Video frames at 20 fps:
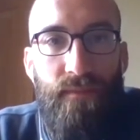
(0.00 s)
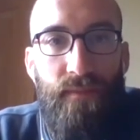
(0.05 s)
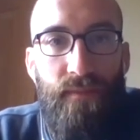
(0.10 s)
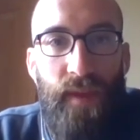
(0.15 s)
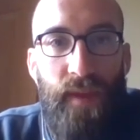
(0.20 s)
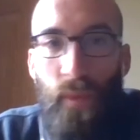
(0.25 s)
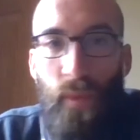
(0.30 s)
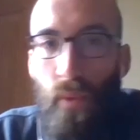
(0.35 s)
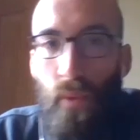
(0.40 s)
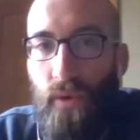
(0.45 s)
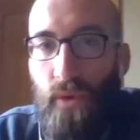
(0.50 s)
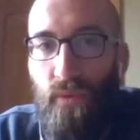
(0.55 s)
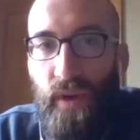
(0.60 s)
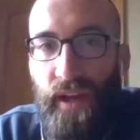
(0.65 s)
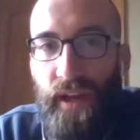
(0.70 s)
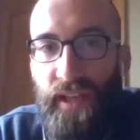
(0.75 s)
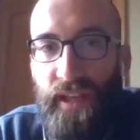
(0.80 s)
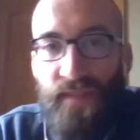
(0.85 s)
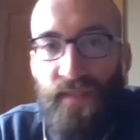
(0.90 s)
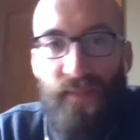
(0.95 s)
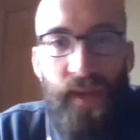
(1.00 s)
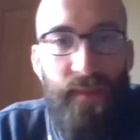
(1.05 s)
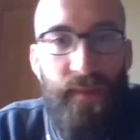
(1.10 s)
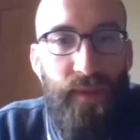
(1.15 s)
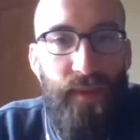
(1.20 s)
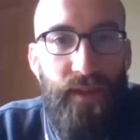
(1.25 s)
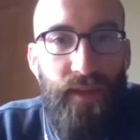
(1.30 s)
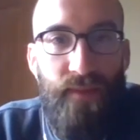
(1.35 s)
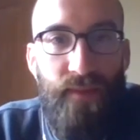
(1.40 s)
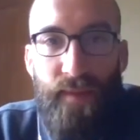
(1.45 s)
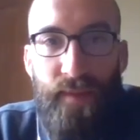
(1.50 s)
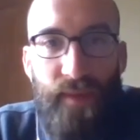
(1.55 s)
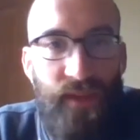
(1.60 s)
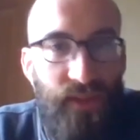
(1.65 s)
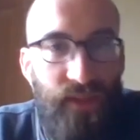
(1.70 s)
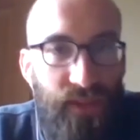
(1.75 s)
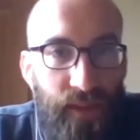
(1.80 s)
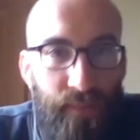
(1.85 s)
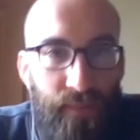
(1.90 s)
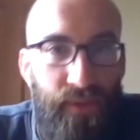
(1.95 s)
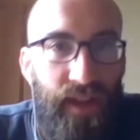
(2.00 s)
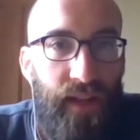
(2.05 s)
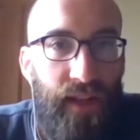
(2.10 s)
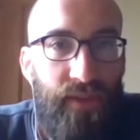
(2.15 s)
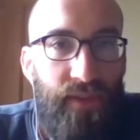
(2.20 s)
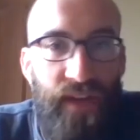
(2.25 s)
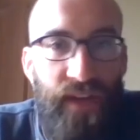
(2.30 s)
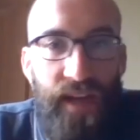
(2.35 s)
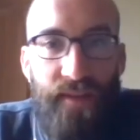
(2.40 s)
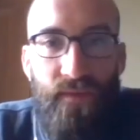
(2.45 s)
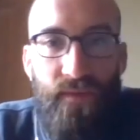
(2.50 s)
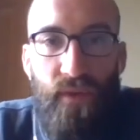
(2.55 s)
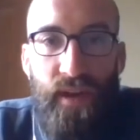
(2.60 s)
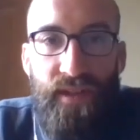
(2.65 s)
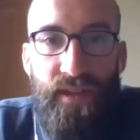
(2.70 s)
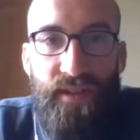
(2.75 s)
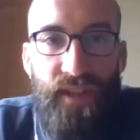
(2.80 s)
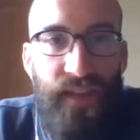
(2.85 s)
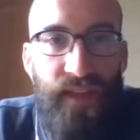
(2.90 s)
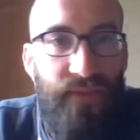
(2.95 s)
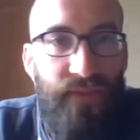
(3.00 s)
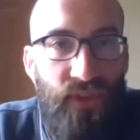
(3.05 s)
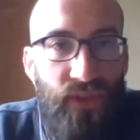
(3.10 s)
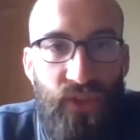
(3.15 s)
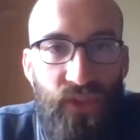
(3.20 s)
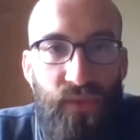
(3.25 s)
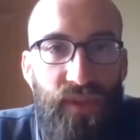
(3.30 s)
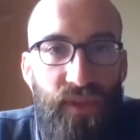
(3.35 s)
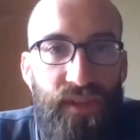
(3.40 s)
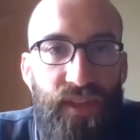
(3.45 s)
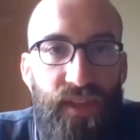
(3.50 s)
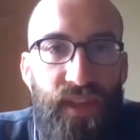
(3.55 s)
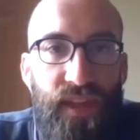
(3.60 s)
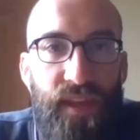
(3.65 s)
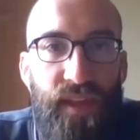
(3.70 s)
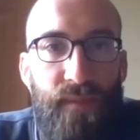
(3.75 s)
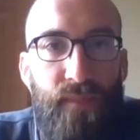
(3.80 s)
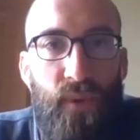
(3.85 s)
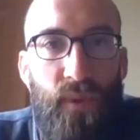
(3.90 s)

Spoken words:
Maybe one race, maybe just something outside of racing, even just with the team.